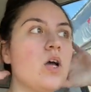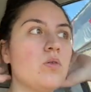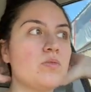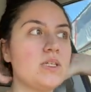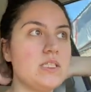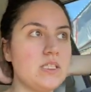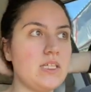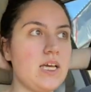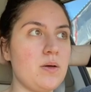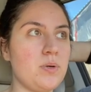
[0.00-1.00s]
Well,
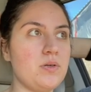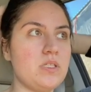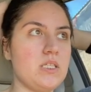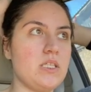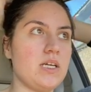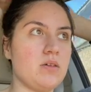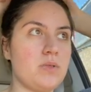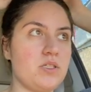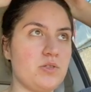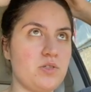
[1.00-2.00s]
recently I posted like on
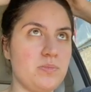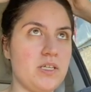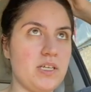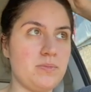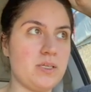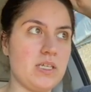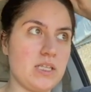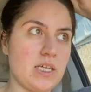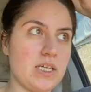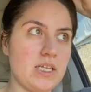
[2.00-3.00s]
my social media being
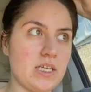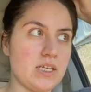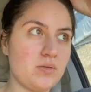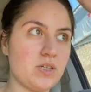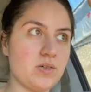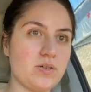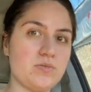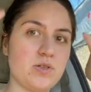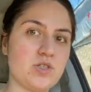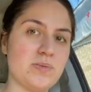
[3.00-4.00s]
like, I want to go on
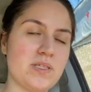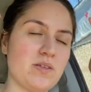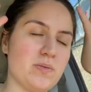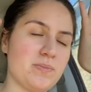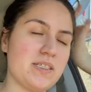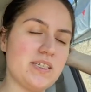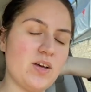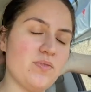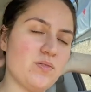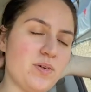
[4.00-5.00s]
road trips either by
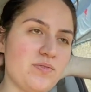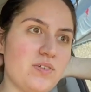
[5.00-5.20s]
myself or with